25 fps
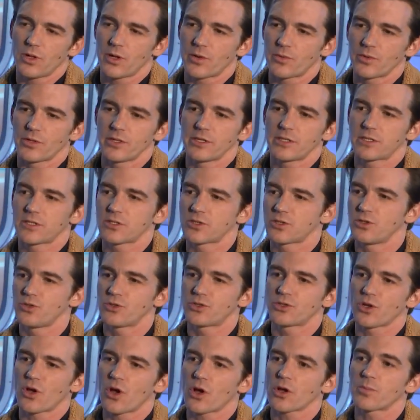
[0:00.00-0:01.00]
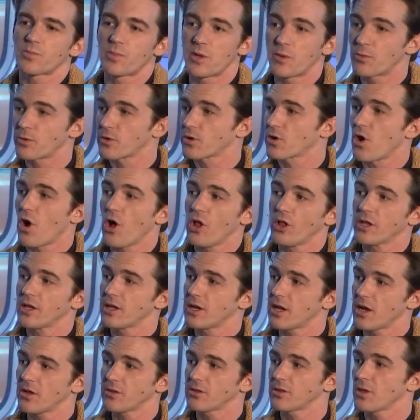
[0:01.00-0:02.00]
I released this new song and people are calling
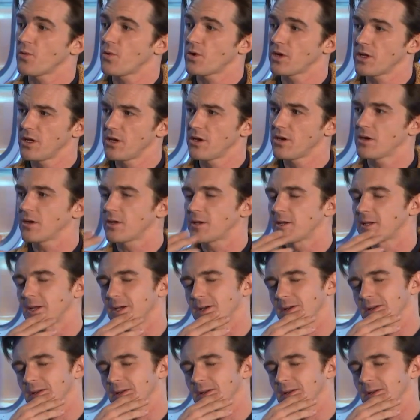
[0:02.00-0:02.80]
it out. They want to hear it.